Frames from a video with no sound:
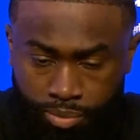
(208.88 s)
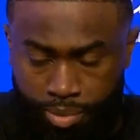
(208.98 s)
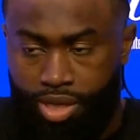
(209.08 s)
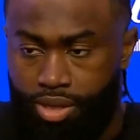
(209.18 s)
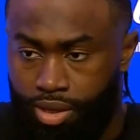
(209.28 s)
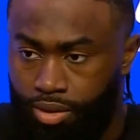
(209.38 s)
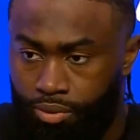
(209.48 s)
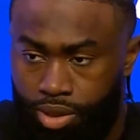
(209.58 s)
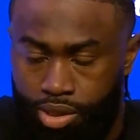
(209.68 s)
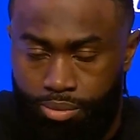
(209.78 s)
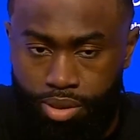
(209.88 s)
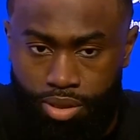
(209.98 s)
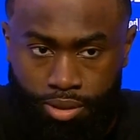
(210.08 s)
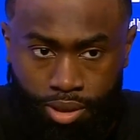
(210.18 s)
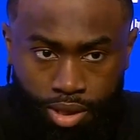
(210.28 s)
from anything, really.
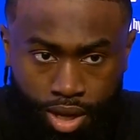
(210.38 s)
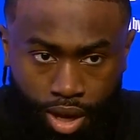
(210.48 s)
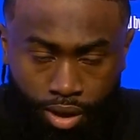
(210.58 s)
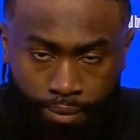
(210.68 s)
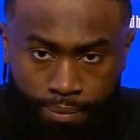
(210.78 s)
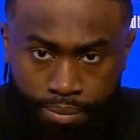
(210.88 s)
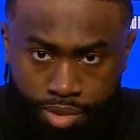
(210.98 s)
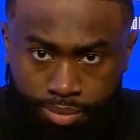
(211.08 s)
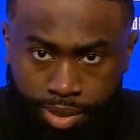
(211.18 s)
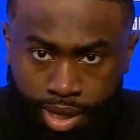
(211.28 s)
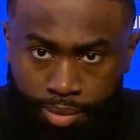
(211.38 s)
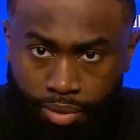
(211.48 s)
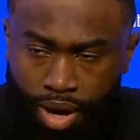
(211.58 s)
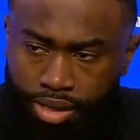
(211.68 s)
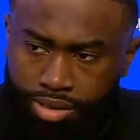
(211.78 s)
But just being able
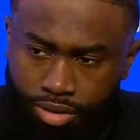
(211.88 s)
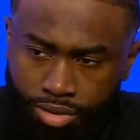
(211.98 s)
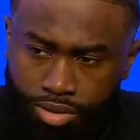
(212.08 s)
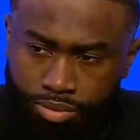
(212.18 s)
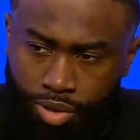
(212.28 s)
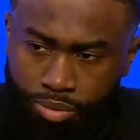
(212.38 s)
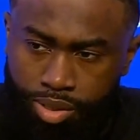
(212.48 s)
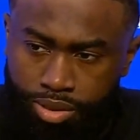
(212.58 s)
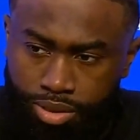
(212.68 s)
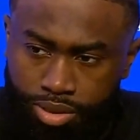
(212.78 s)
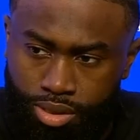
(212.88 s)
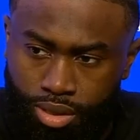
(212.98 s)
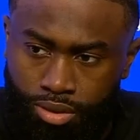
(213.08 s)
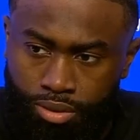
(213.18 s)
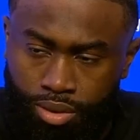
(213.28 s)
to watch those moments, you
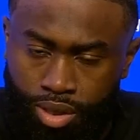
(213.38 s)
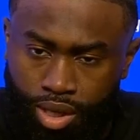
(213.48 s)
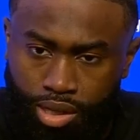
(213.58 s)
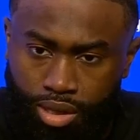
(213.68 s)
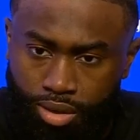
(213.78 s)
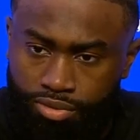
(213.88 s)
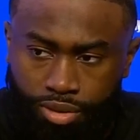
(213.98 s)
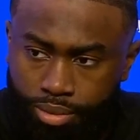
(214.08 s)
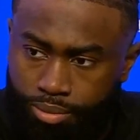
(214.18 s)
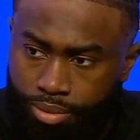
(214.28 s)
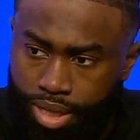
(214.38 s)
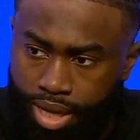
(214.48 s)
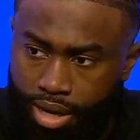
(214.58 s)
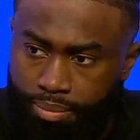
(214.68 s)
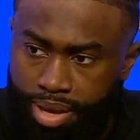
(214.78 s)
know, and learn from them, like
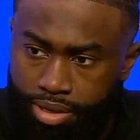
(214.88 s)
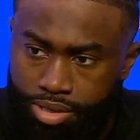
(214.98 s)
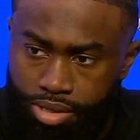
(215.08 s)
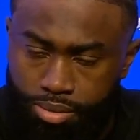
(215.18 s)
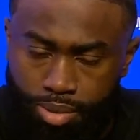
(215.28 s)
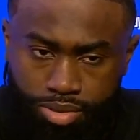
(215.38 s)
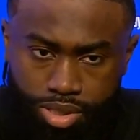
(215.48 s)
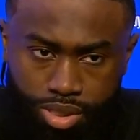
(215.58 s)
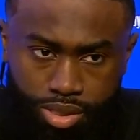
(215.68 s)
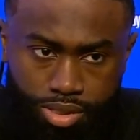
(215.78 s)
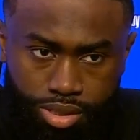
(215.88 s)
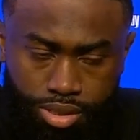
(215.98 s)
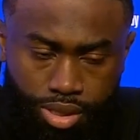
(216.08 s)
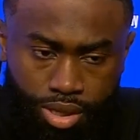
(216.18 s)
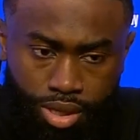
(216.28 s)
how to manage your emotions
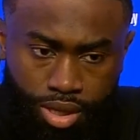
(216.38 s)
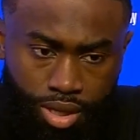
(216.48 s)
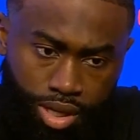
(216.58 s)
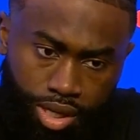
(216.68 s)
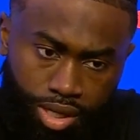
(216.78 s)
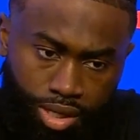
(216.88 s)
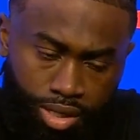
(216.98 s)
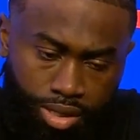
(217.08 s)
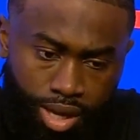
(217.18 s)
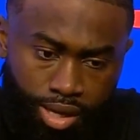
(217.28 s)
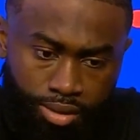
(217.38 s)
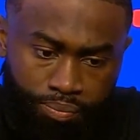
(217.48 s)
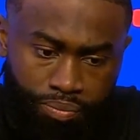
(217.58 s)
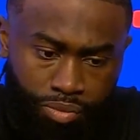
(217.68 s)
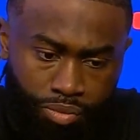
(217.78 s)
and like
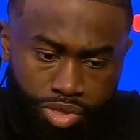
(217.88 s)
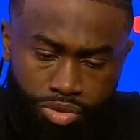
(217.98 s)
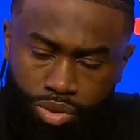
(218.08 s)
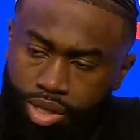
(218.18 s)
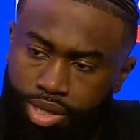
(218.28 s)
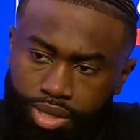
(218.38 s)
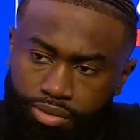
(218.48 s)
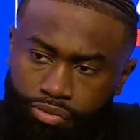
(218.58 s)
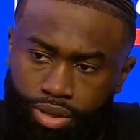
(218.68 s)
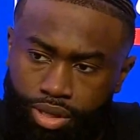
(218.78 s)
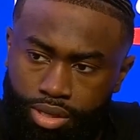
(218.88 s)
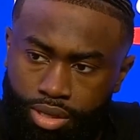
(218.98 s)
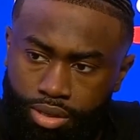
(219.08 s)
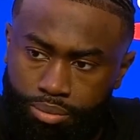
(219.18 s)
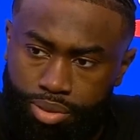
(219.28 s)
what you would have did
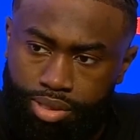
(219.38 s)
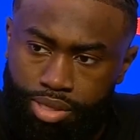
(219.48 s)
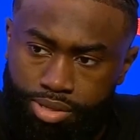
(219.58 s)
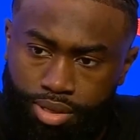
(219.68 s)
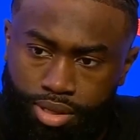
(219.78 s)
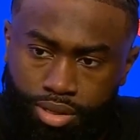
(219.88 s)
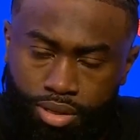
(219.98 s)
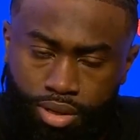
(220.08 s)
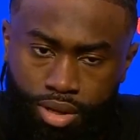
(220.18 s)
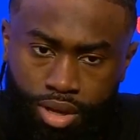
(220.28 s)
differently, potentially.